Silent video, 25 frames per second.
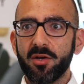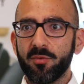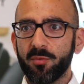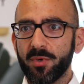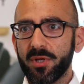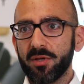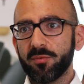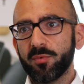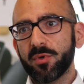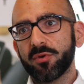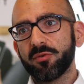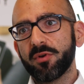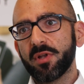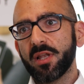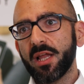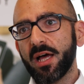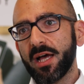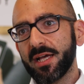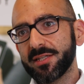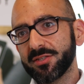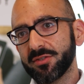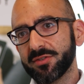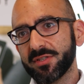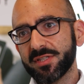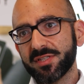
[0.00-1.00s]
We, we
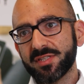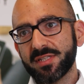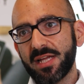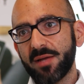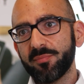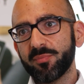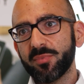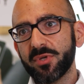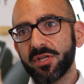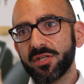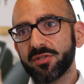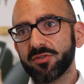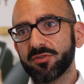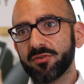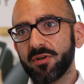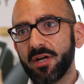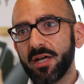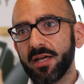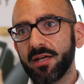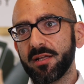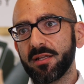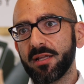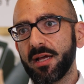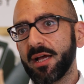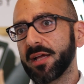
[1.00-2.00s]
relied on the STAMPEDE
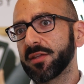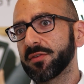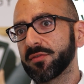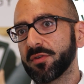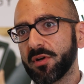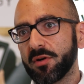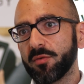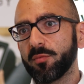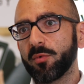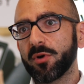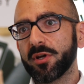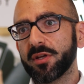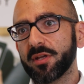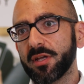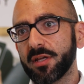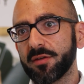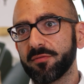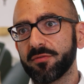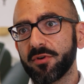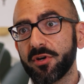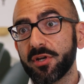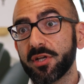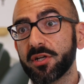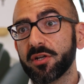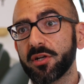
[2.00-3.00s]
trial and are
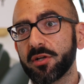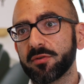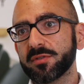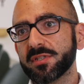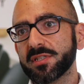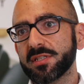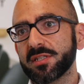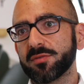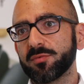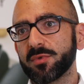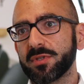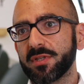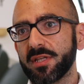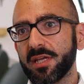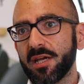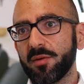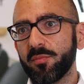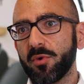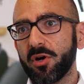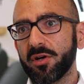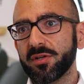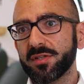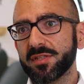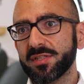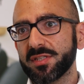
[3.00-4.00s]
working very closely with the
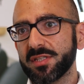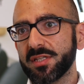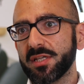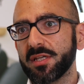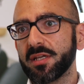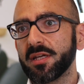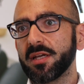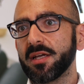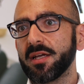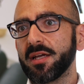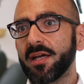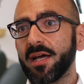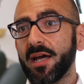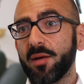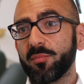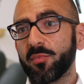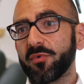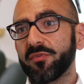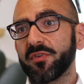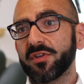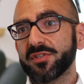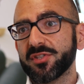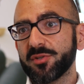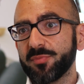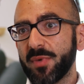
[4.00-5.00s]
MRC and
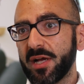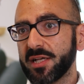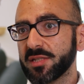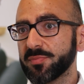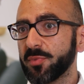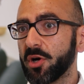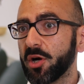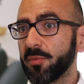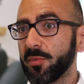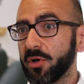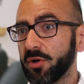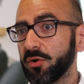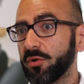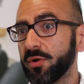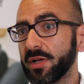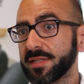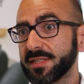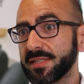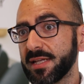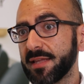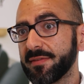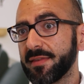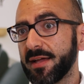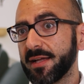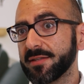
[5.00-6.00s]
Professor Max Parmar, who had
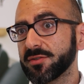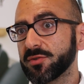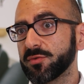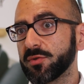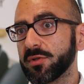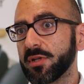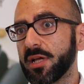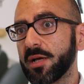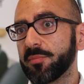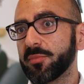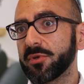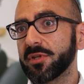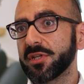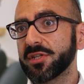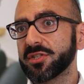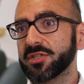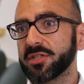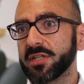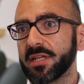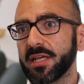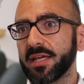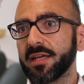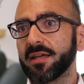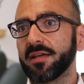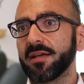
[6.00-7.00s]
set that all up
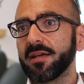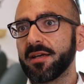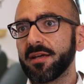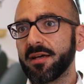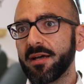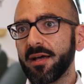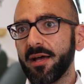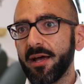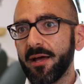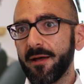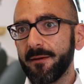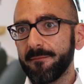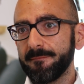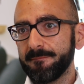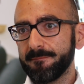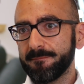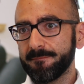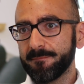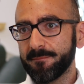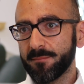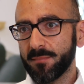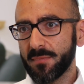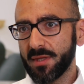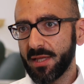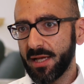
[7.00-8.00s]
initially.
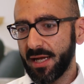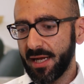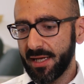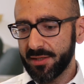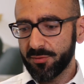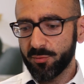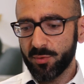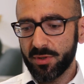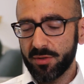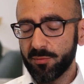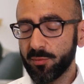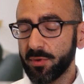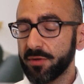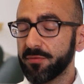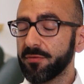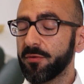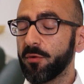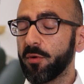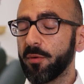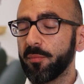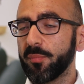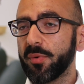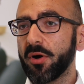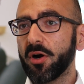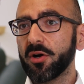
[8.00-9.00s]
Um, and we, we
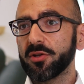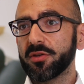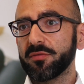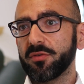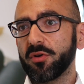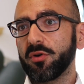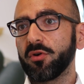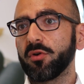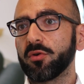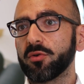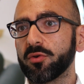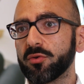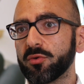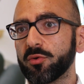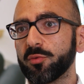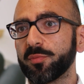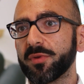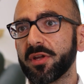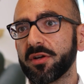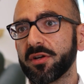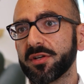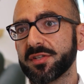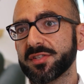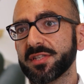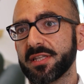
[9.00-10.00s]
form part of a whole group
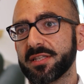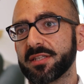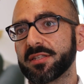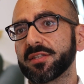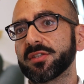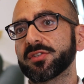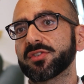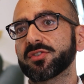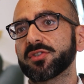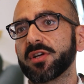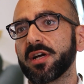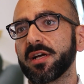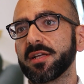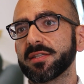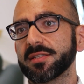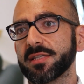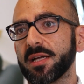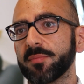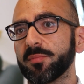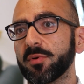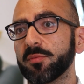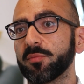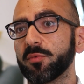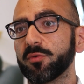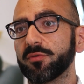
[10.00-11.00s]
that are setting these trials
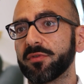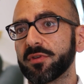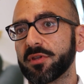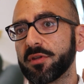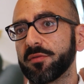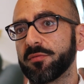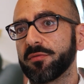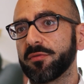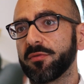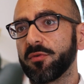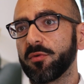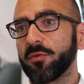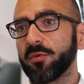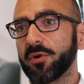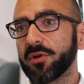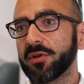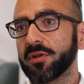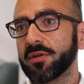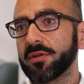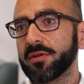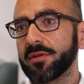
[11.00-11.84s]
up and moving them forward.